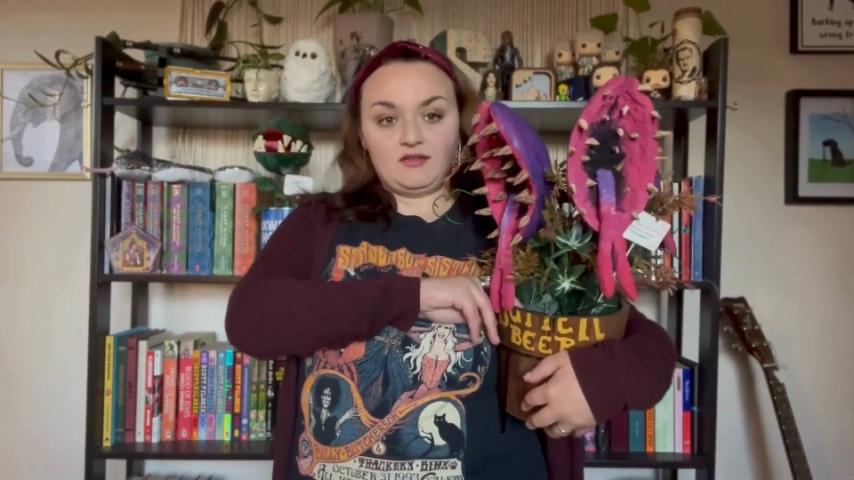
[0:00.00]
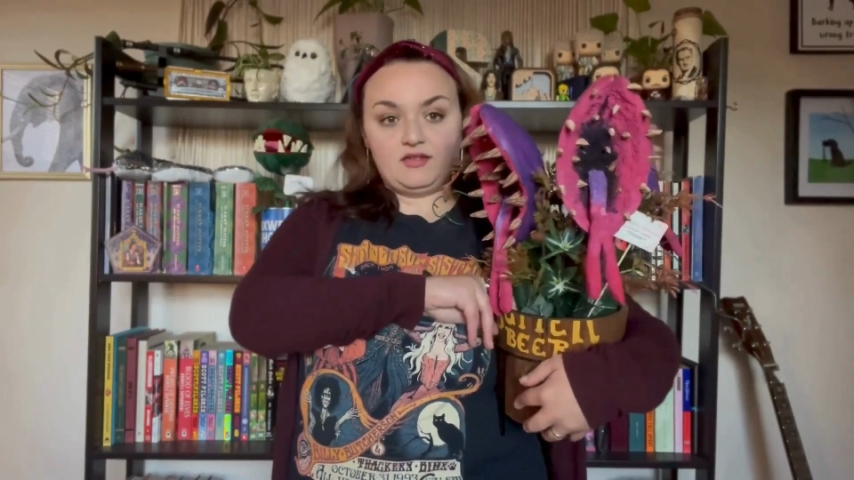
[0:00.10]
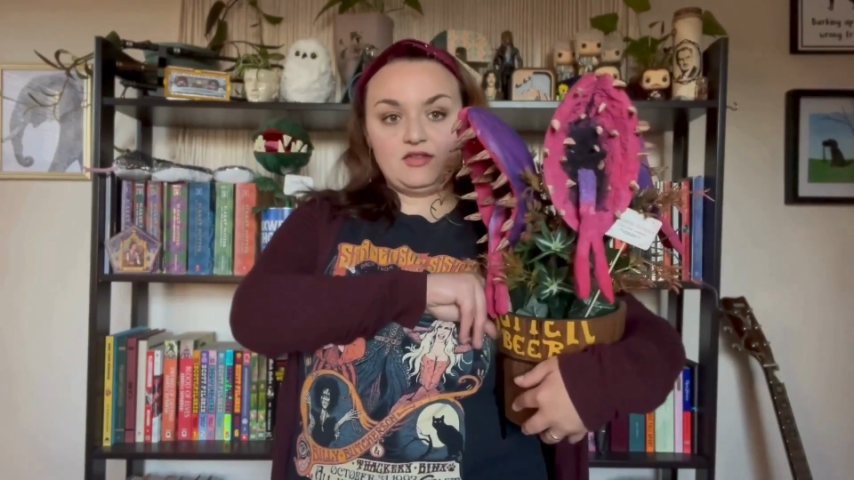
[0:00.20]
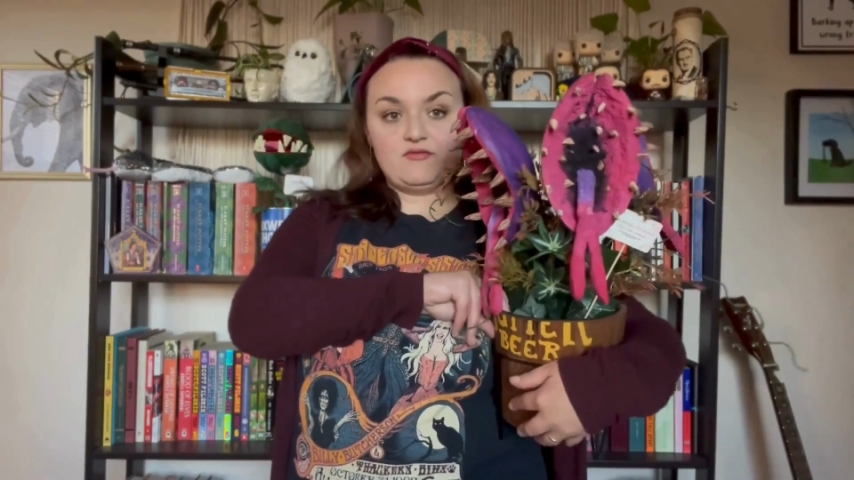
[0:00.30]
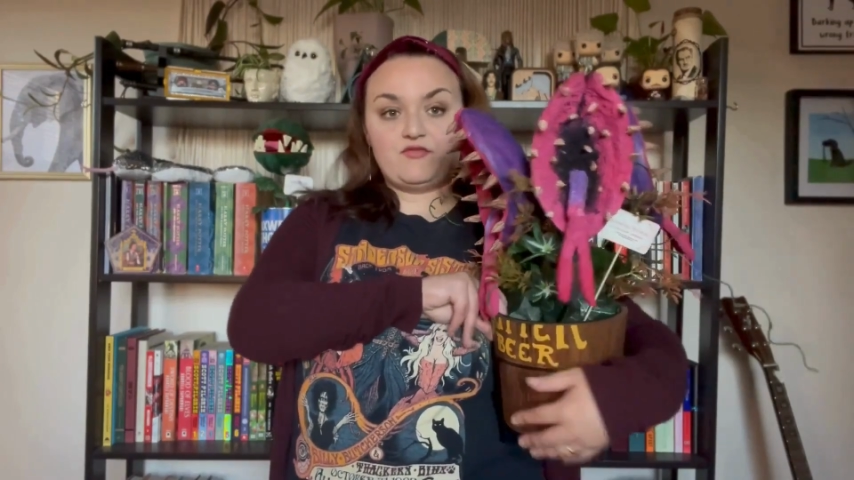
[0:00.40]

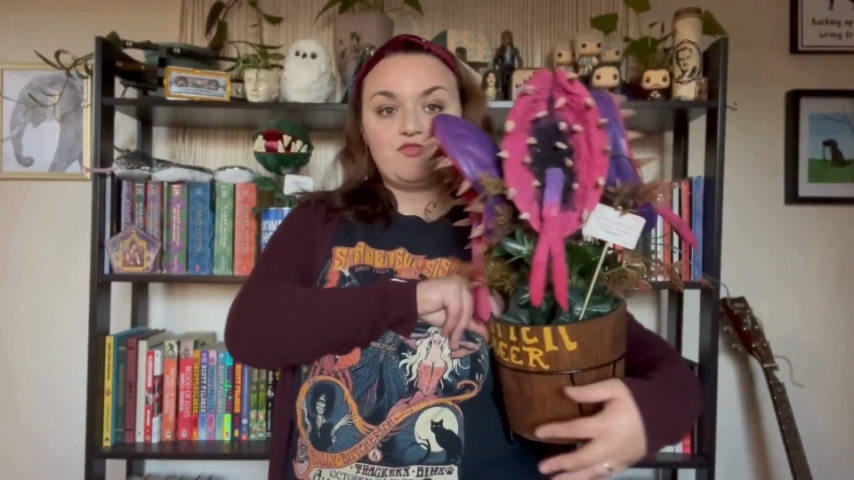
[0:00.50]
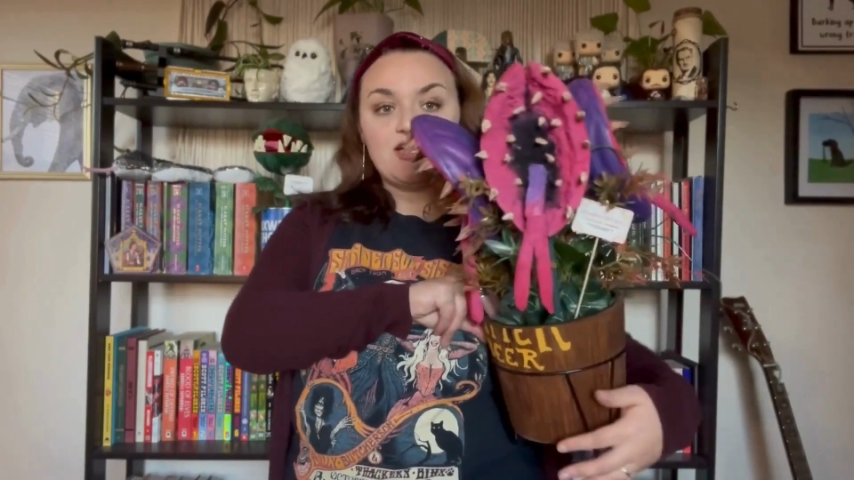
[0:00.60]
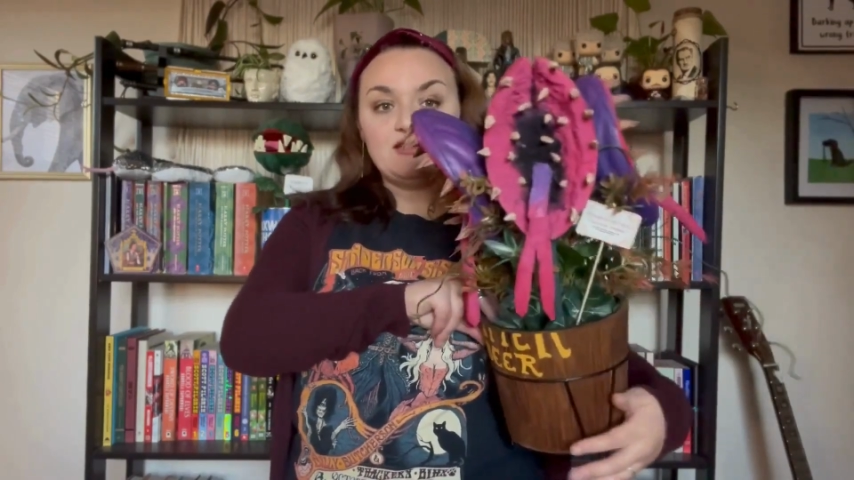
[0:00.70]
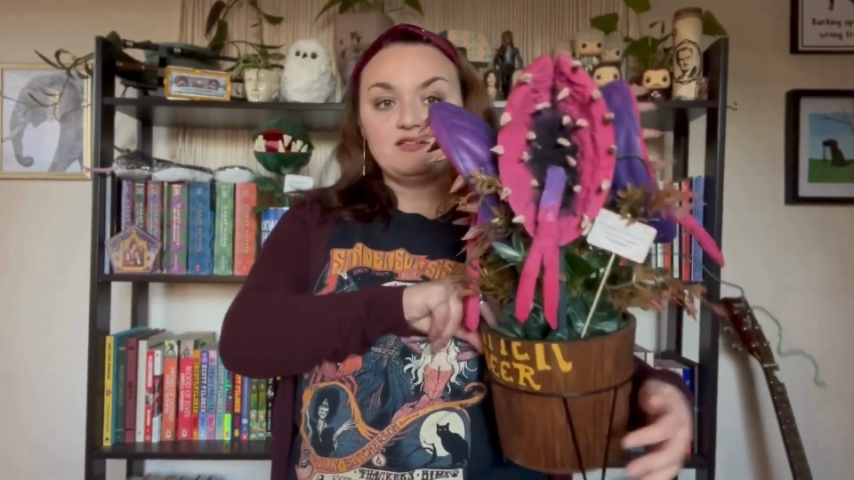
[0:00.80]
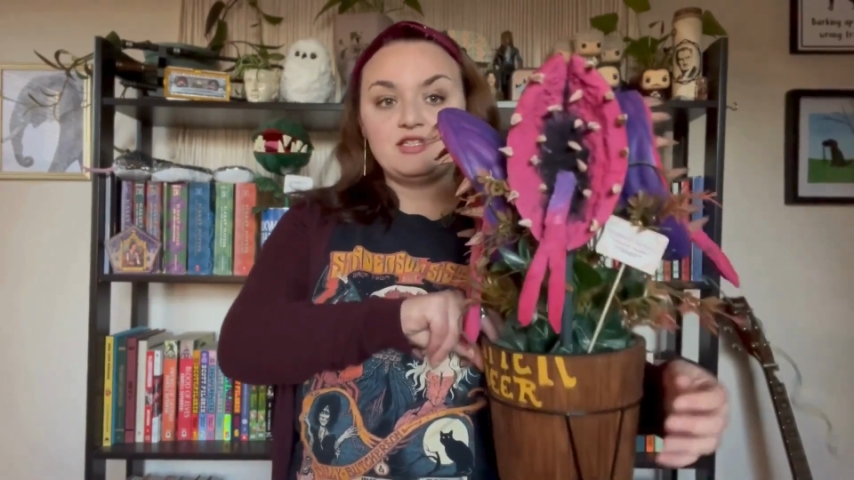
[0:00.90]
And then
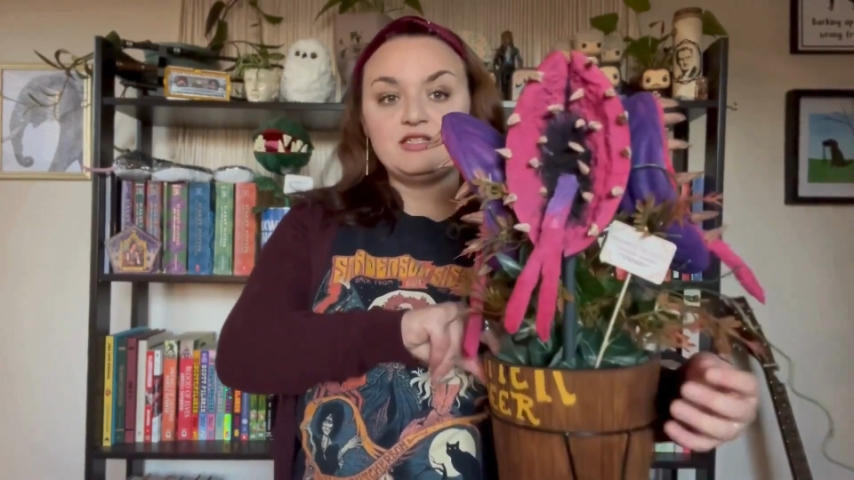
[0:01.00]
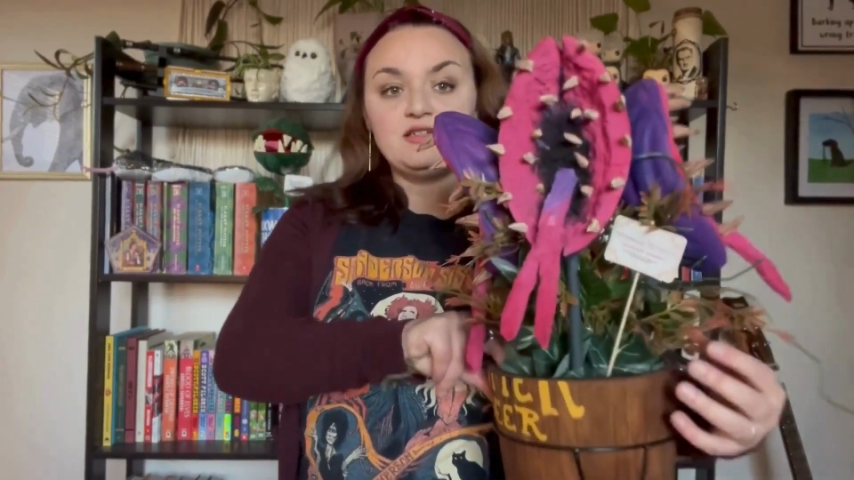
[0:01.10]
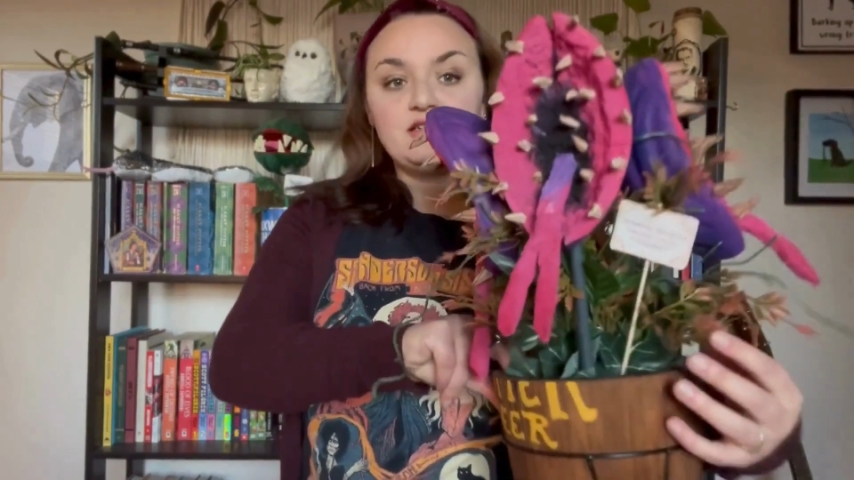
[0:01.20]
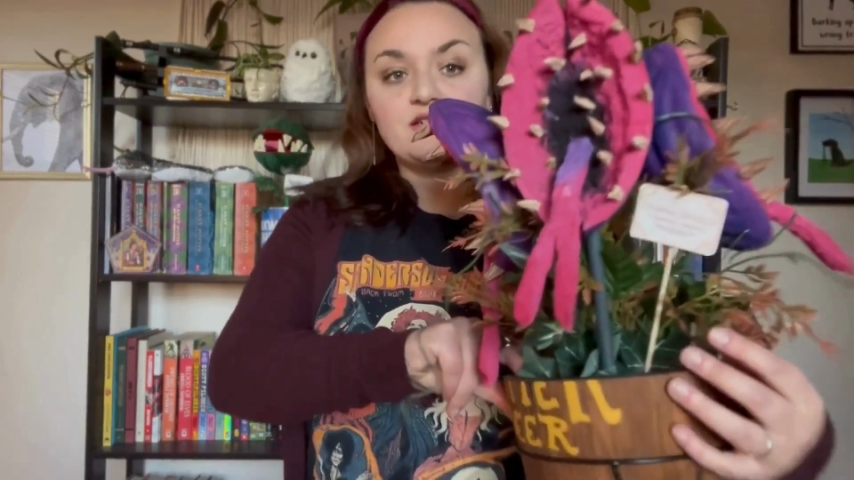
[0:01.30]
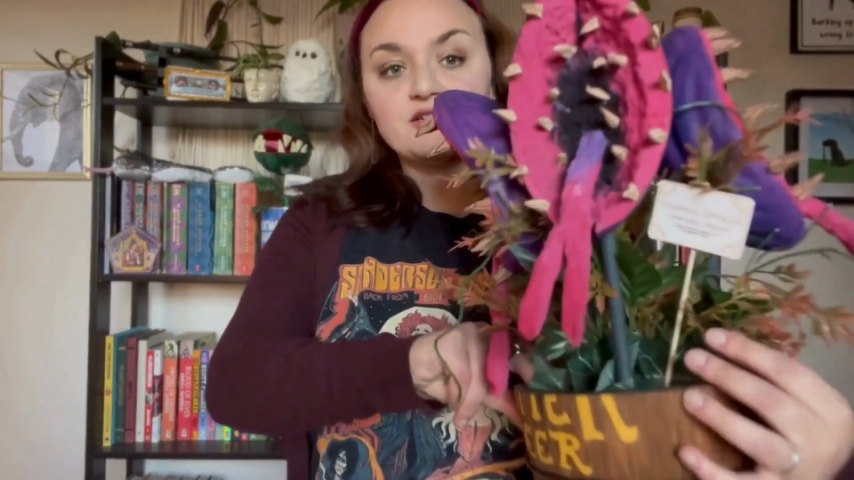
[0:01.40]
finally,